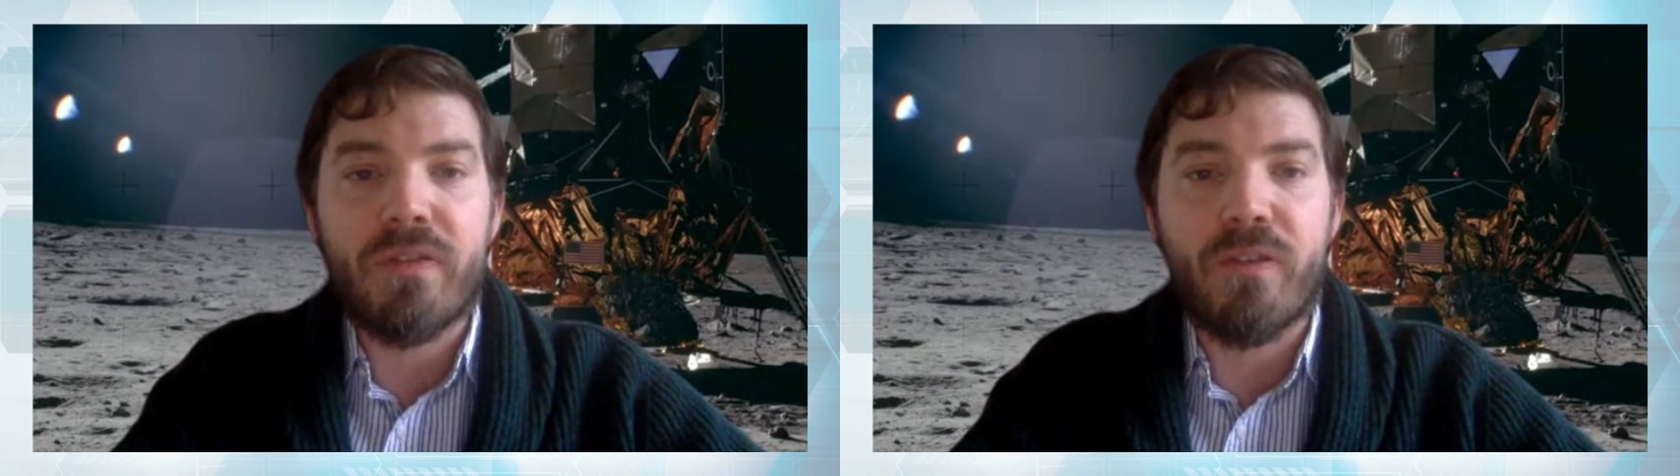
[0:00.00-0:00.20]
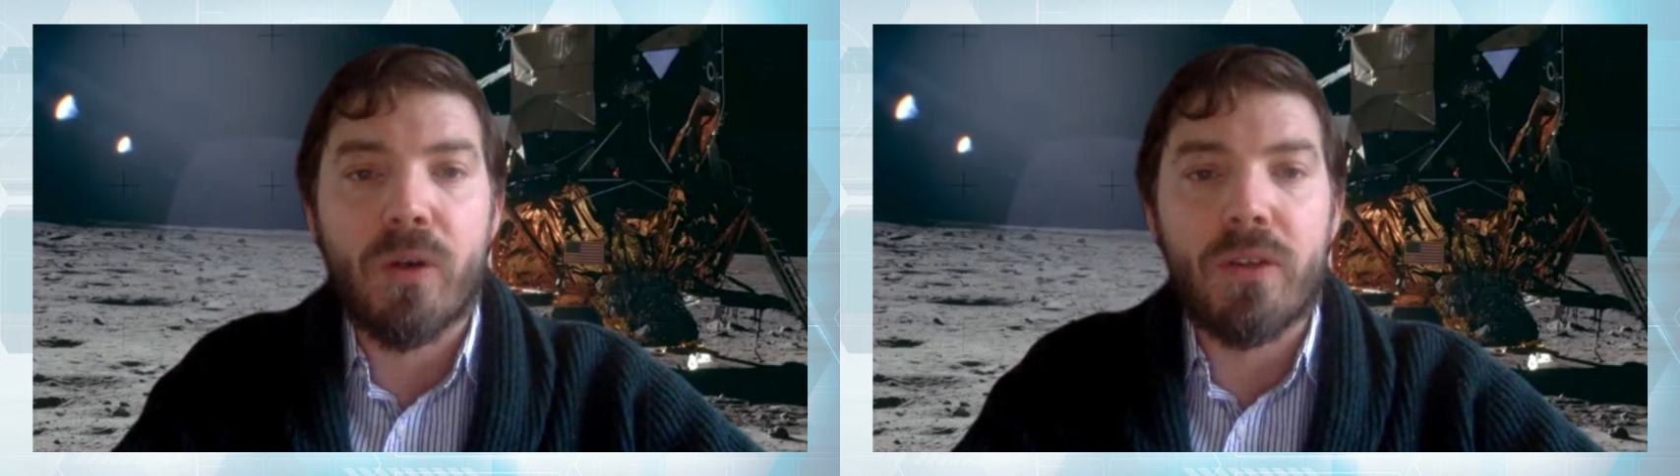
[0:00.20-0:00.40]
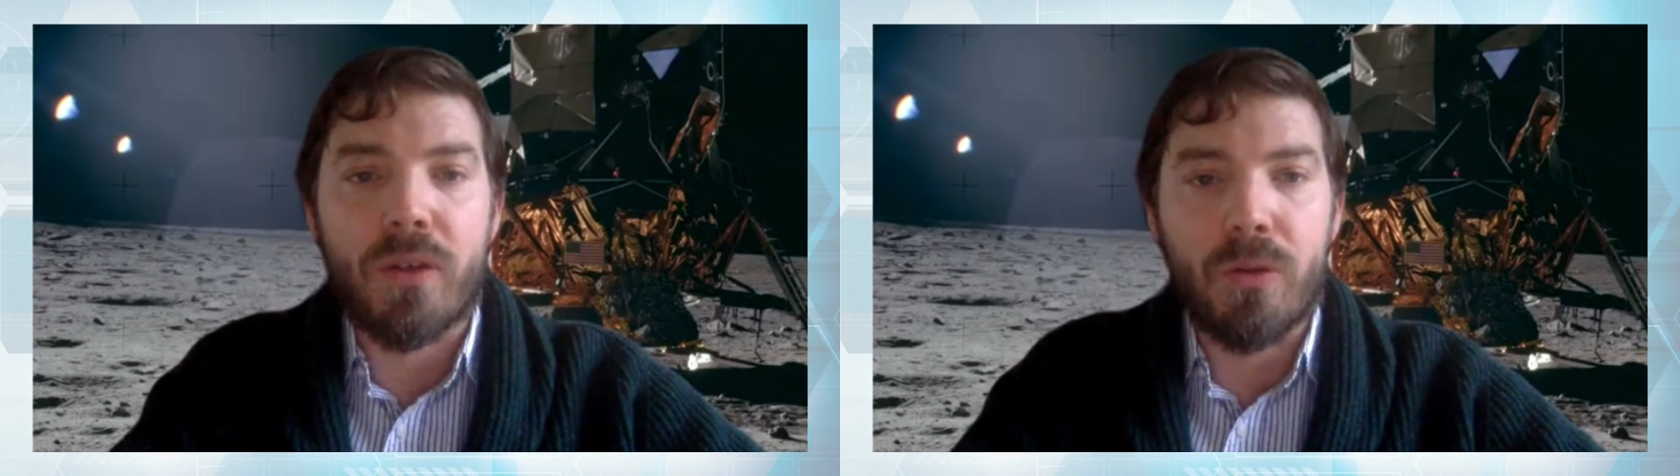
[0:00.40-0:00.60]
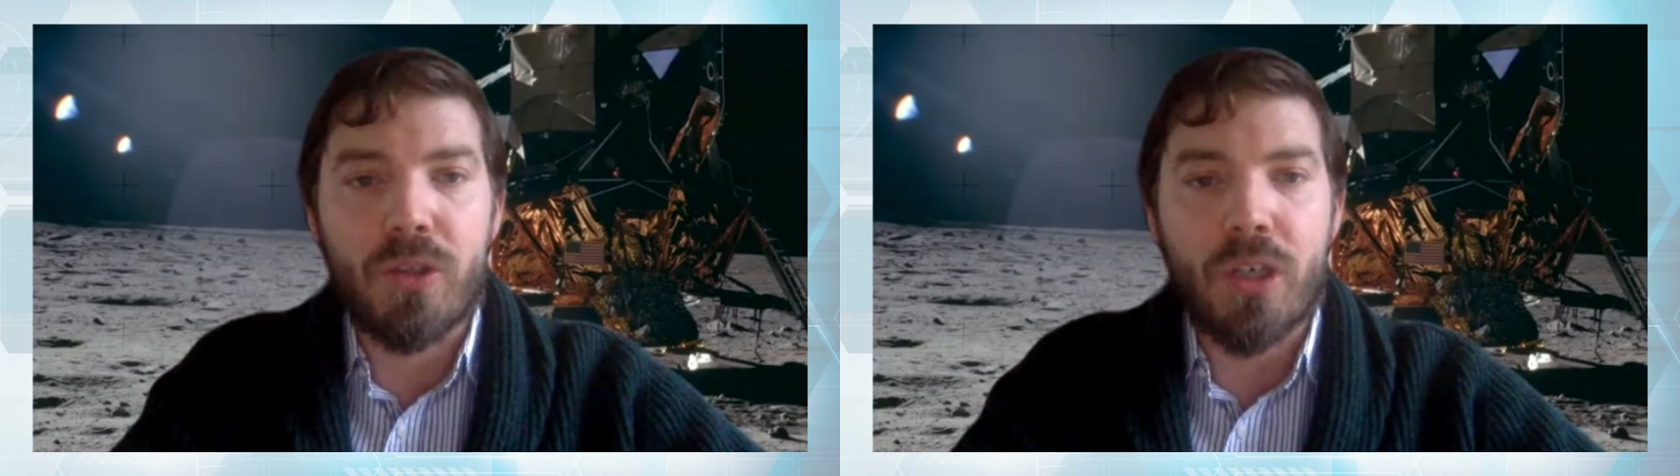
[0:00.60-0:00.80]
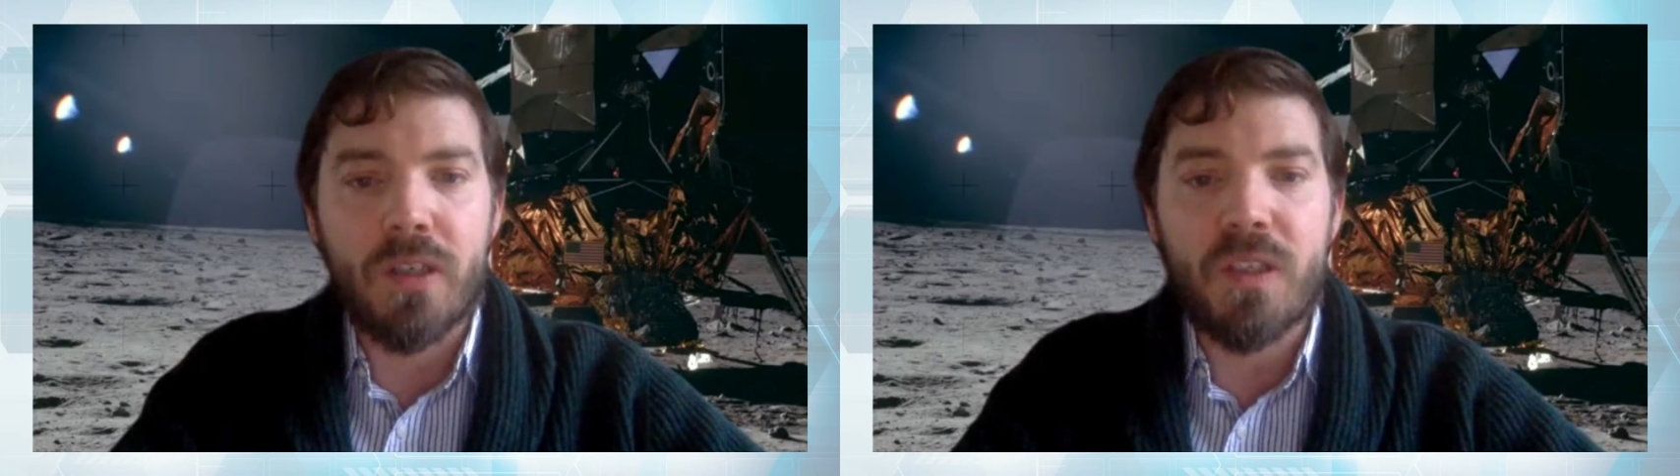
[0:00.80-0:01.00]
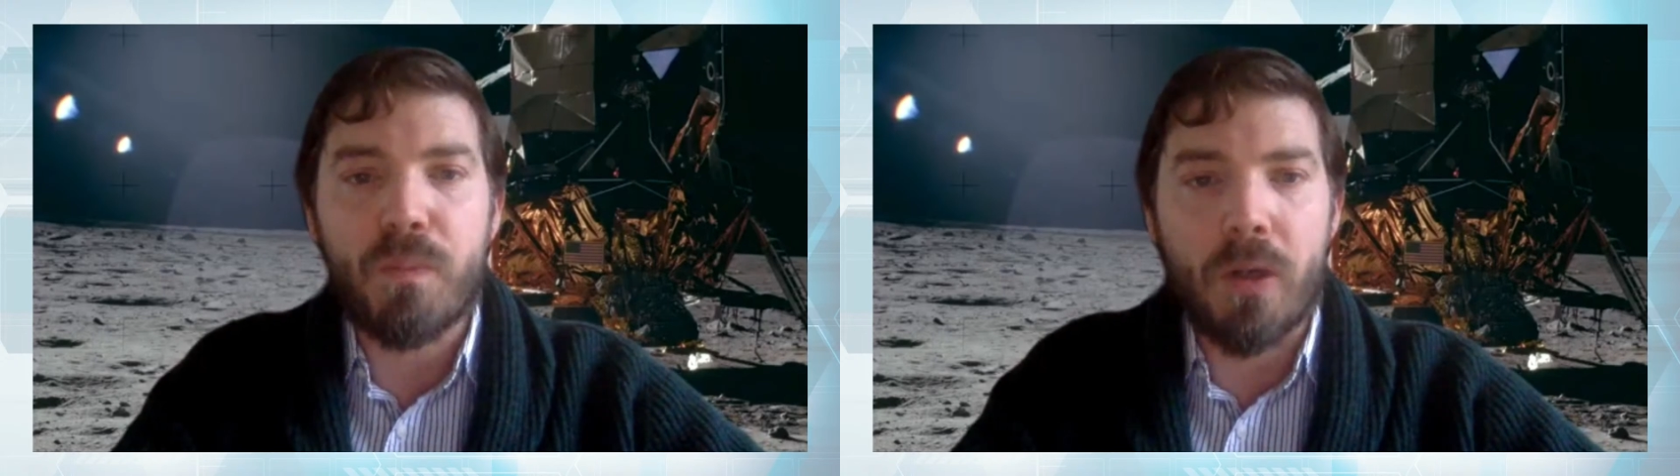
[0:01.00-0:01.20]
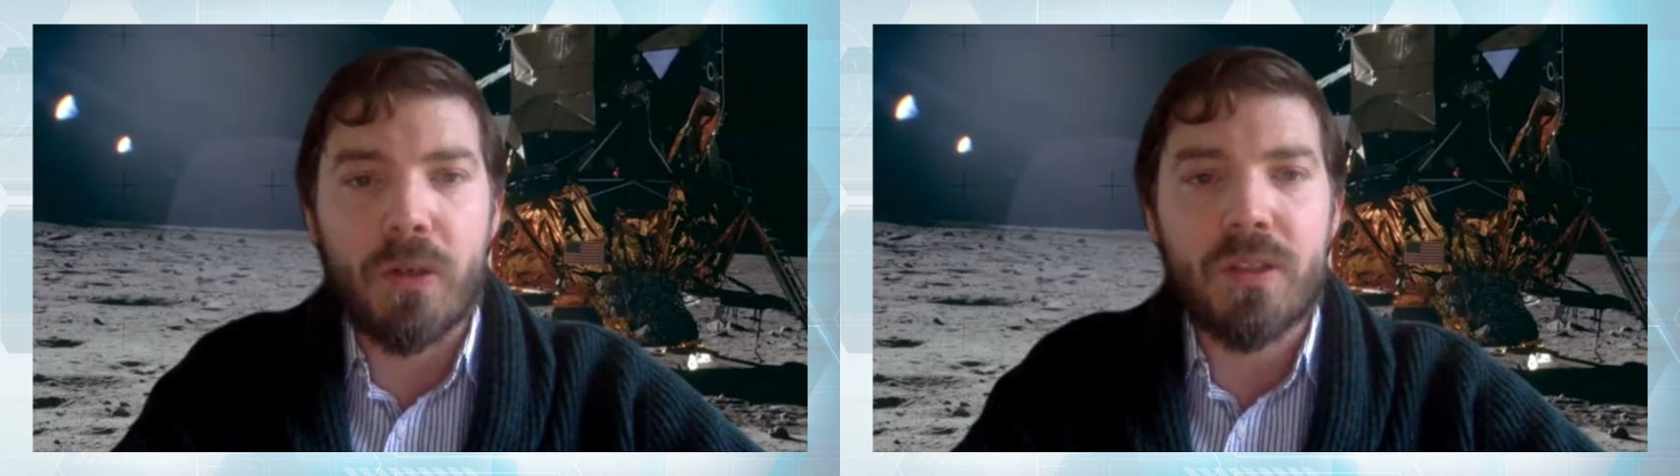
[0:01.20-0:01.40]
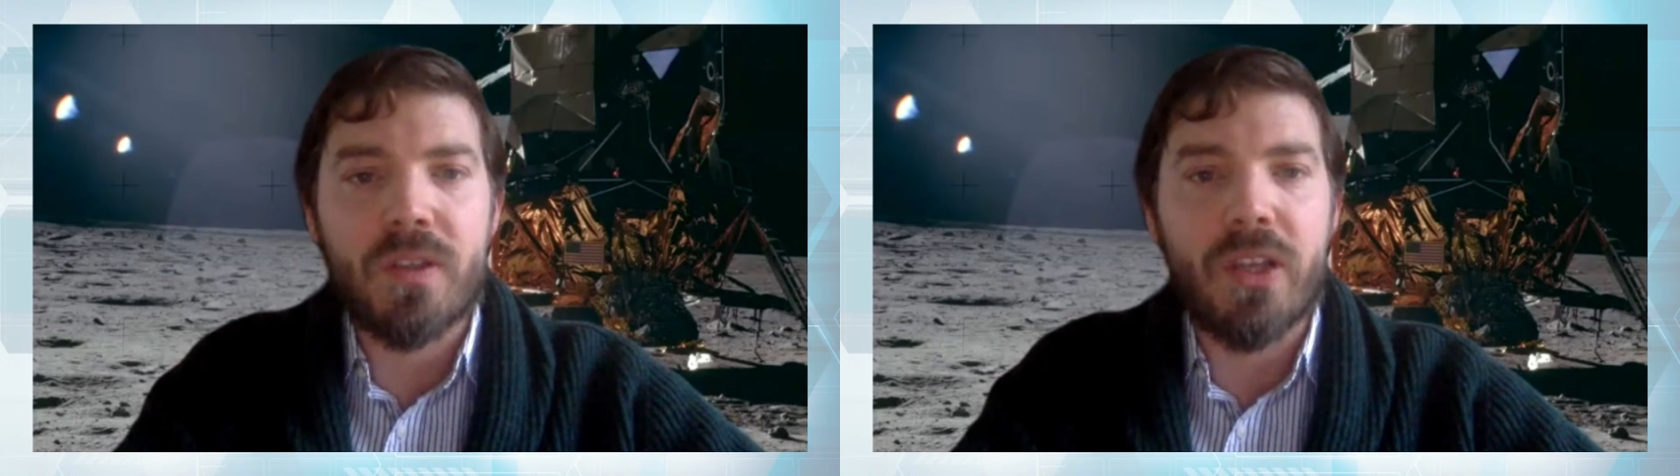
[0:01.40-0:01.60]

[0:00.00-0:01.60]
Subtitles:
for those Chinese products